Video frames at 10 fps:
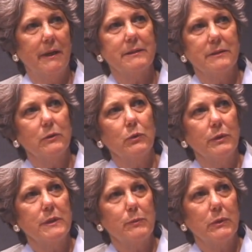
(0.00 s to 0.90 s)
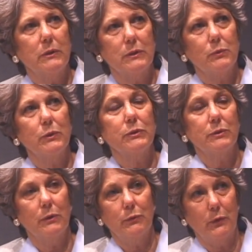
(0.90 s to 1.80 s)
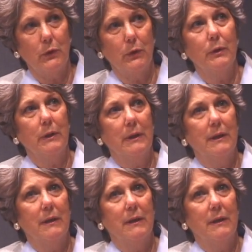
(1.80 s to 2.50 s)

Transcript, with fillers: tax increase because we're so far